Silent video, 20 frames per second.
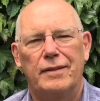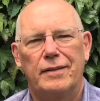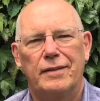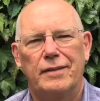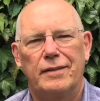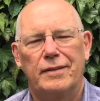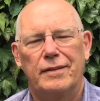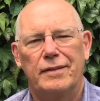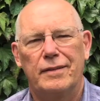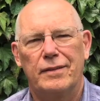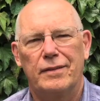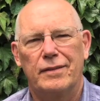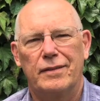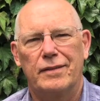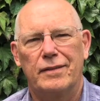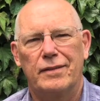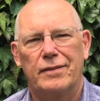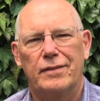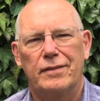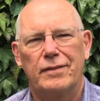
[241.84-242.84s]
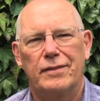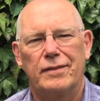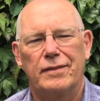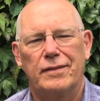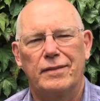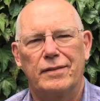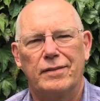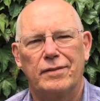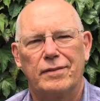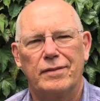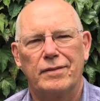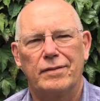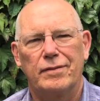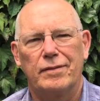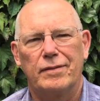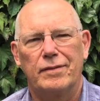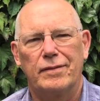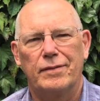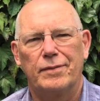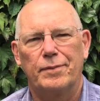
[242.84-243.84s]

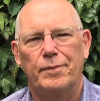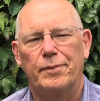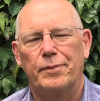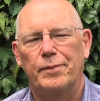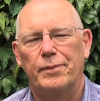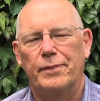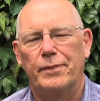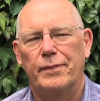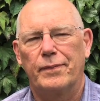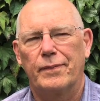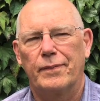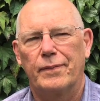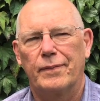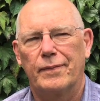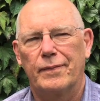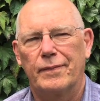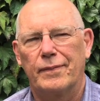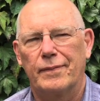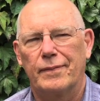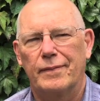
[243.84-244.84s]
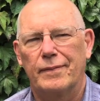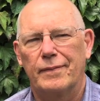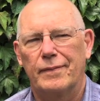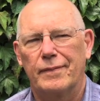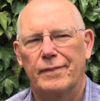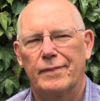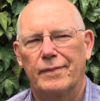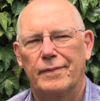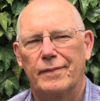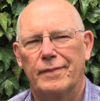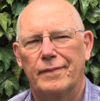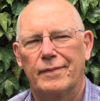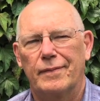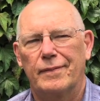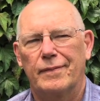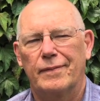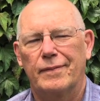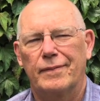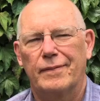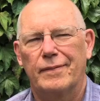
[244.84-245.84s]

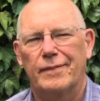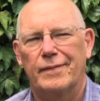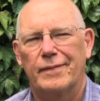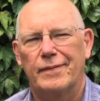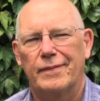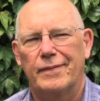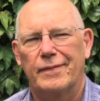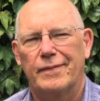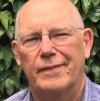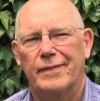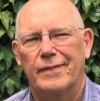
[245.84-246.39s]
(not speaking)